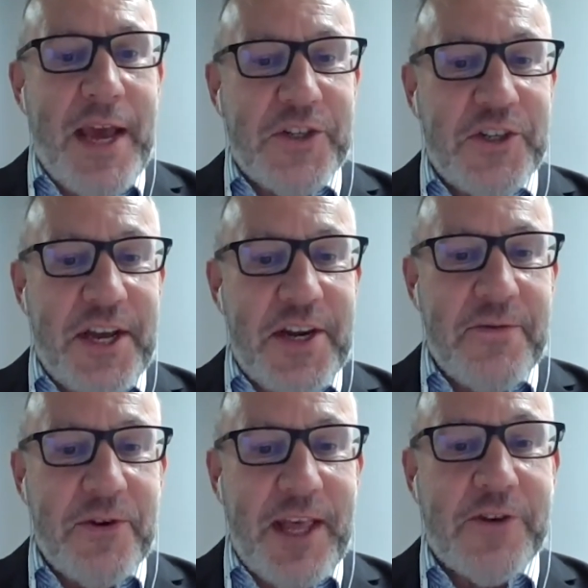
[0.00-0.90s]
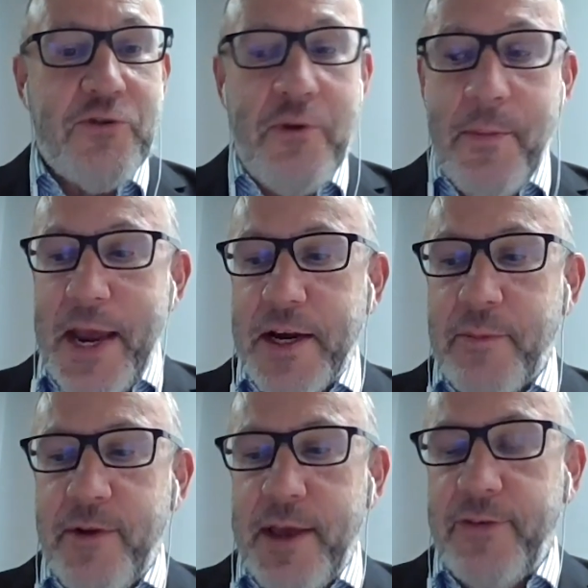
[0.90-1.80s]
agitating for that to remain
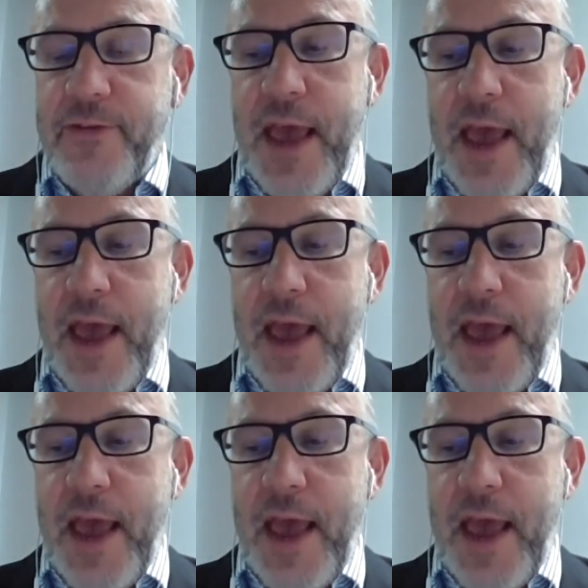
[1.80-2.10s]
in place.